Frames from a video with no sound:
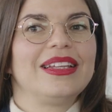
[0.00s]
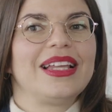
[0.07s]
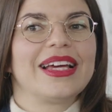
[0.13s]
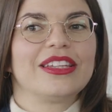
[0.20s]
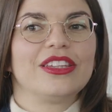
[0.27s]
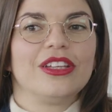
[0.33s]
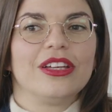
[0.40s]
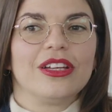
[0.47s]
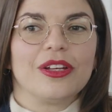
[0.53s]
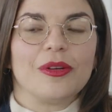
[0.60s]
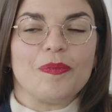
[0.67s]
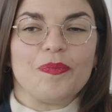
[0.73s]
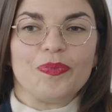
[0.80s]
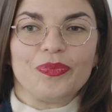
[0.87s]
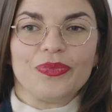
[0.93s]
Like
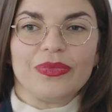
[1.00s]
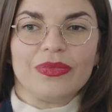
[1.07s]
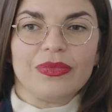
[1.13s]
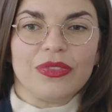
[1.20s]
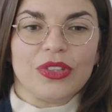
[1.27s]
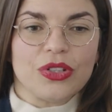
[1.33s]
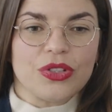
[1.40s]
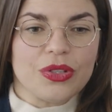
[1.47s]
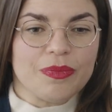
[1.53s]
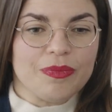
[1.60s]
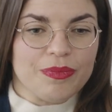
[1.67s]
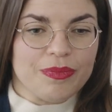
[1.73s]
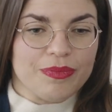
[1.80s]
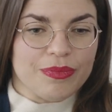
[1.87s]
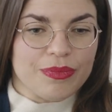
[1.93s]

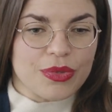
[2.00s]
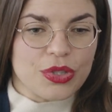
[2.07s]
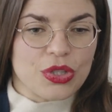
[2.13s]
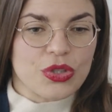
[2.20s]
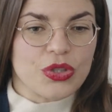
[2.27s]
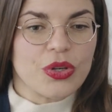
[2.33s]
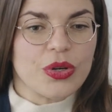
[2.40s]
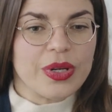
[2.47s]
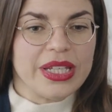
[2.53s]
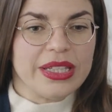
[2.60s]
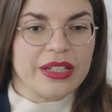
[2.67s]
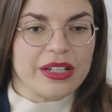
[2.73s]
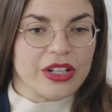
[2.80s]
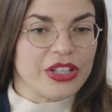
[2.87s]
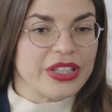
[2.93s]
the story,
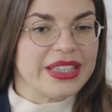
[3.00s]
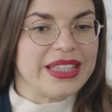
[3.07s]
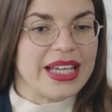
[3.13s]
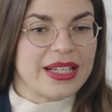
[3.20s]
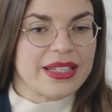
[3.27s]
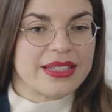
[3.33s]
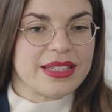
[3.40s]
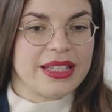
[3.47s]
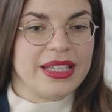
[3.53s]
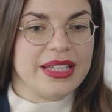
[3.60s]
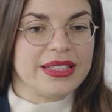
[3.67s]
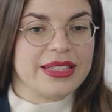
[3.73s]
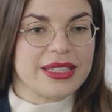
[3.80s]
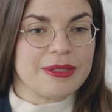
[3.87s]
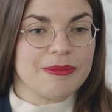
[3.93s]
the context,
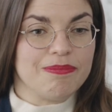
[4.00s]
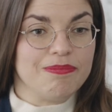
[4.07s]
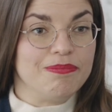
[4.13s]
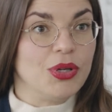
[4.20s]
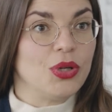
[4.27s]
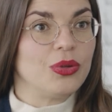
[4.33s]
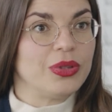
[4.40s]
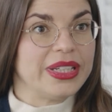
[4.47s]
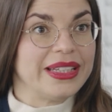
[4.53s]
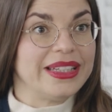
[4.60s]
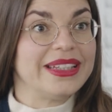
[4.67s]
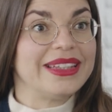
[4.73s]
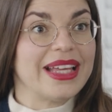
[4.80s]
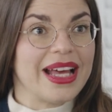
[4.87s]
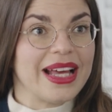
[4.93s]
it's bold and
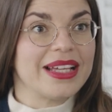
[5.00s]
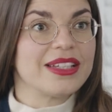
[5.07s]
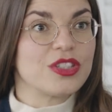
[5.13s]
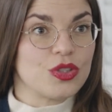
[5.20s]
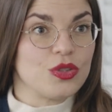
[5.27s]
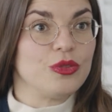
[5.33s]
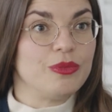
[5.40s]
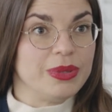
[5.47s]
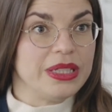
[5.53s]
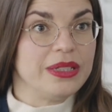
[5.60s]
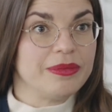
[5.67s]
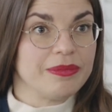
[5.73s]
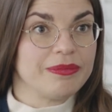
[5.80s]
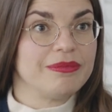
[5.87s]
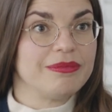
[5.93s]
it has to
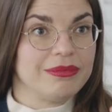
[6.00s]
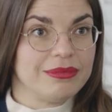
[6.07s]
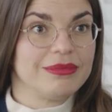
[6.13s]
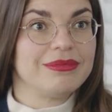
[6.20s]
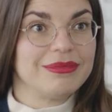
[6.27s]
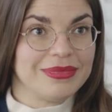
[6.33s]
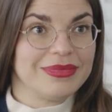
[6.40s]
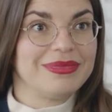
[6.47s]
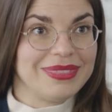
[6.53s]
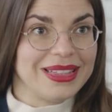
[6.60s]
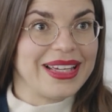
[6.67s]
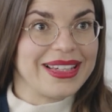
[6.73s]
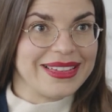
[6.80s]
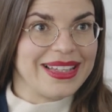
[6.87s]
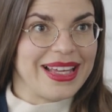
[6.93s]
be
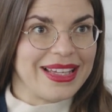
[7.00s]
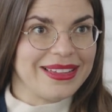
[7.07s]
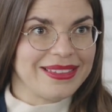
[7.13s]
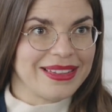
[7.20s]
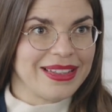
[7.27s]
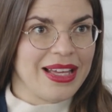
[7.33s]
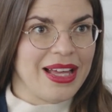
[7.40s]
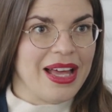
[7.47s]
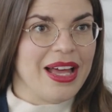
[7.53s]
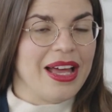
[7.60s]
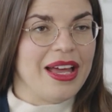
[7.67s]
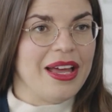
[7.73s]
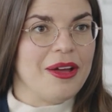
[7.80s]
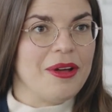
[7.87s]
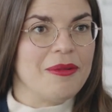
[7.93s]
like that.
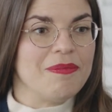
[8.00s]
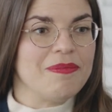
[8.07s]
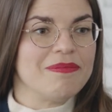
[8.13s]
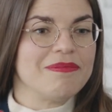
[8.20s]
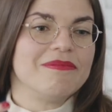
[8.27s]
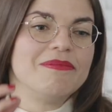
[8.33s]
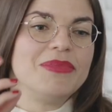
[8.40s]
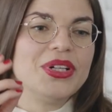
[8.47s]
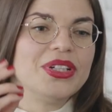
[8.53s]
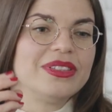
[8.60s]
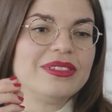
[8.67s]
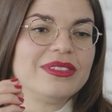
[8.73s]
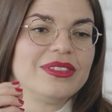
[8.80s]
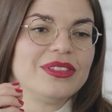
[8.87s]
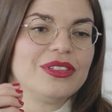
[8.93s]
Mm-hmm. But
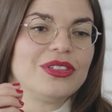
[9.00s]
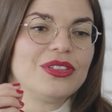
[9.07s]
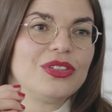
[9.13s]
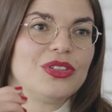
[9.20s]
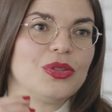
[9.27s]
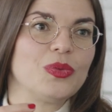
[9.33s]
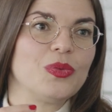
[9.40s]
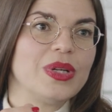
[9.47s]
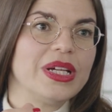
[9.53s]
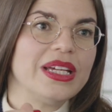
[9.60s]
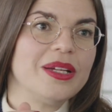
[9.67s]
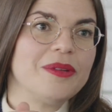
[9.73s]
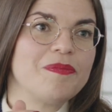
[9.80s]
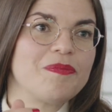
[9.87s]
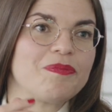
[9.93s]
the
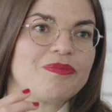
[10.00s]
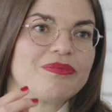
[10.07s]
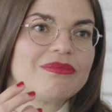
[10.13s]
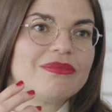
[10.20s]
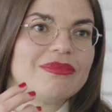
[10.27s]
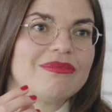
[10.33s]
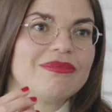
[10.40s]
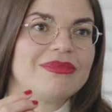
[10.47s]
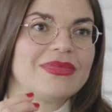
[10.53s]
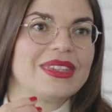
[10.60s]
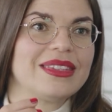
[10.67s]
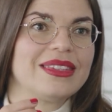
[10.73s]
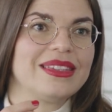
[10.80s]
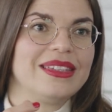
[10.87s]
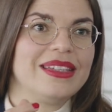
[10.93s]
way
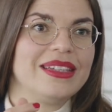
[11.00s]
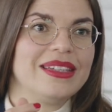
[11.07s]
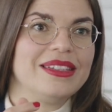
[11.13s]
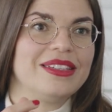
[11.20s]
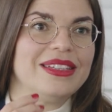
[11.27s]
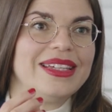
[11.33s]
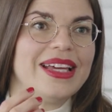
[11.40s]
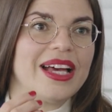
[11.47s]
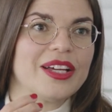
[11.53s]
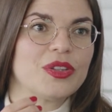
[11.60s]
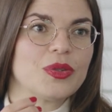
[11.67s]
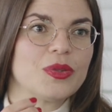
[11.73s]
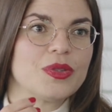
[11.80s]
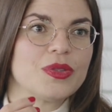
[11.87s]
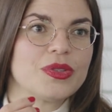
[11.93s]
the
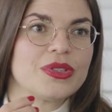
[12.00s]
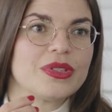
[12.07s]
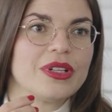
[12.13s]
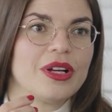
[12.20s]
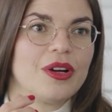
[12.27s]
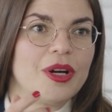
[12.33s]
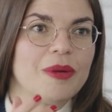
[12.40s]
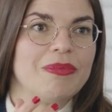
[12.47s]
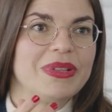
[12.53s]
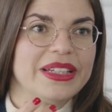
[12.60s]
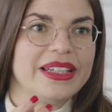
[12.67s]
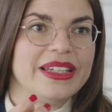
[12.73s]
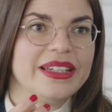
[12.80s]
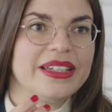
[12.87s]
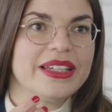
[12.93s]
actors are
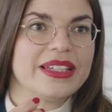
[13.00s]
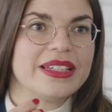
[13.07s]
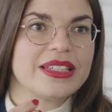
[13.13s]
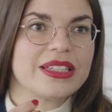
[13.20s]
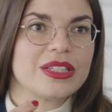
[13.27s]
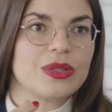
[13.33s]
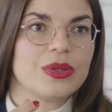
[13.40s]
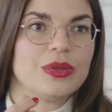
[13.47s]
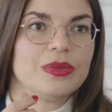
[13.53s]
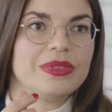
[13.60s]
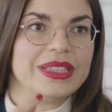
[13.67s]
playing is so